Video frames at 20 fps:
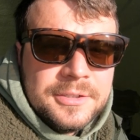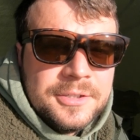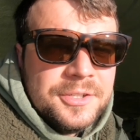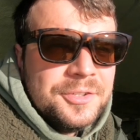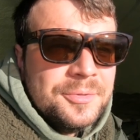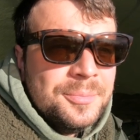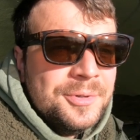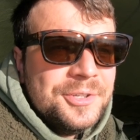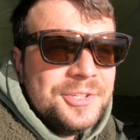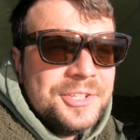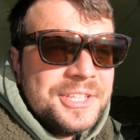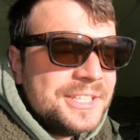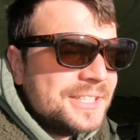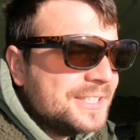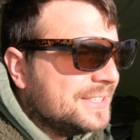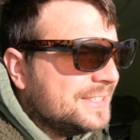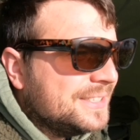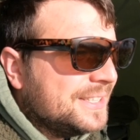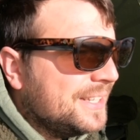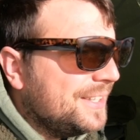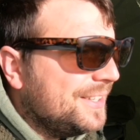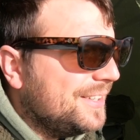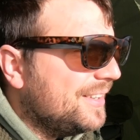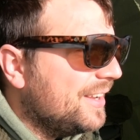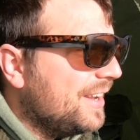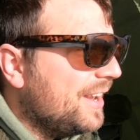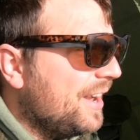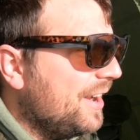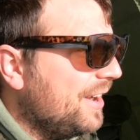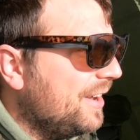Good morning, and
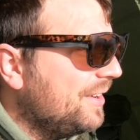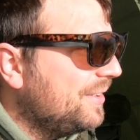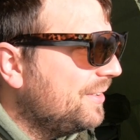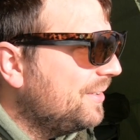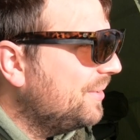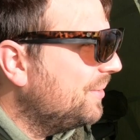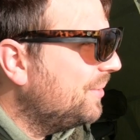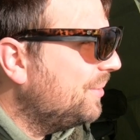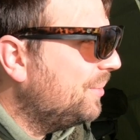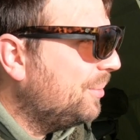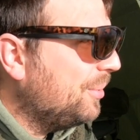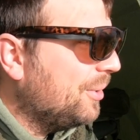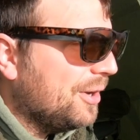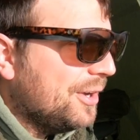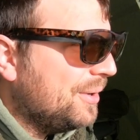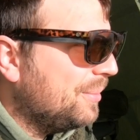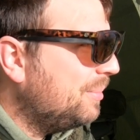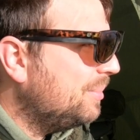what